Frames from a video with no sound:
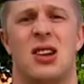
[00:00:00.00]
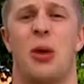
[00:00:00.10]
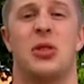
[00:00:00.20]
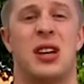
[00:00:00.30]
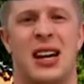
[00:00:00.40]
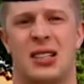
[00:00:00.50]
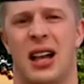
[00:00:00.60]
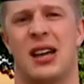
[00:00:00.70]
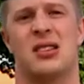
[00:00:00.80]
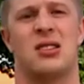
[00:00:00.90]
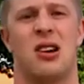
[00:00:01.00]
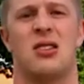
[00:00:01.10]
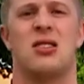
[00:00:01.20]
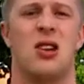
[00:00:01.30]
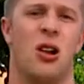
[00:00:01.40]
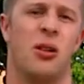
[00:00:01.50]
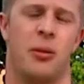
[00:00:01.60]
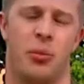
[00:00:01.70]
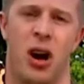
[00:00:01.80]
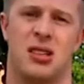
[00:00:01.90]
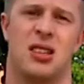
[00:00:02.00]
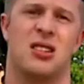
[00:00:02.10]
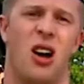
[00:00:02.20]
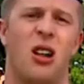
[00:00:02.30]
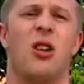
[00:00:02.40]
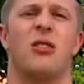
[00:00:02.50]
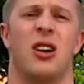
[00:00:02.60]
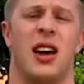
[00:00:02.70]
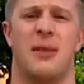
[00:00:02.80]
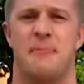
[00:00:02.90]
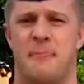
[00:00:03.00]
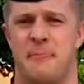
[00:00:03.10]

start with the next class and start this process all over again.